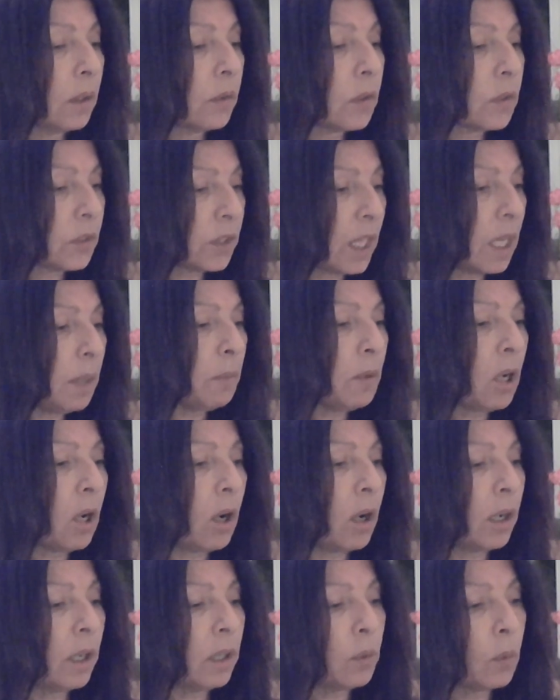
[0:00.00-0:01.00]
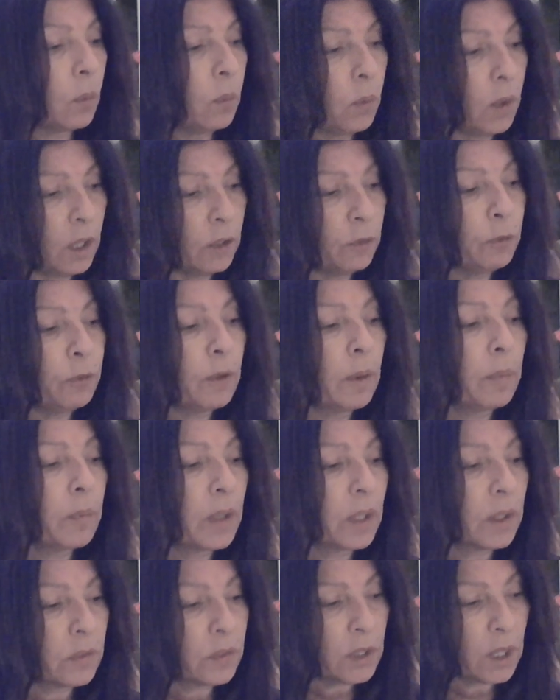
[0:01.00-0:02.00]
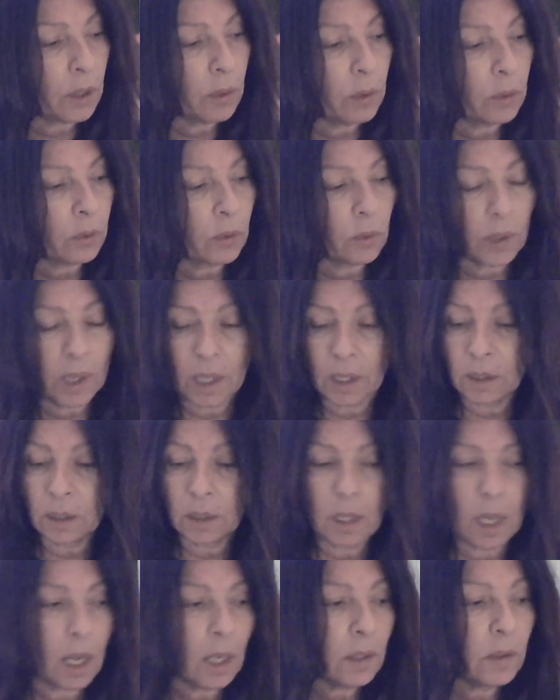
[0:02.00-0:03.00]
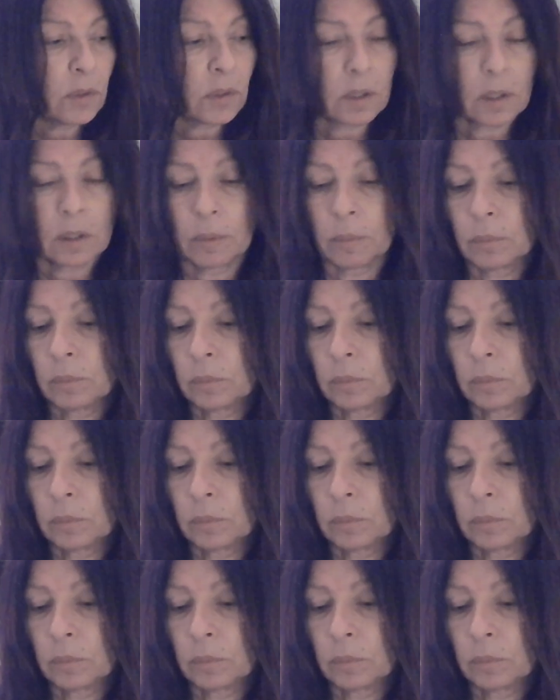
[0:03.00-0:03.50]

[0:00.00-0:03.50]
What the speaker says: the same card, one from the Tarot Grand Lux.